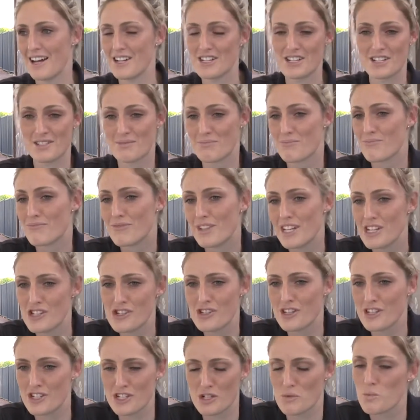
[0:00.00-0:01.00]
just
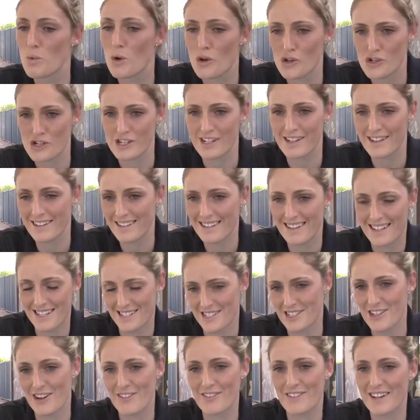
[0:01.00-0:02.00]
literally just wash it.
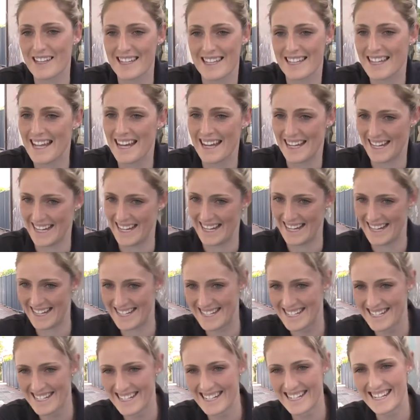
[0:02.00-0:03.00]
It's not really that hard.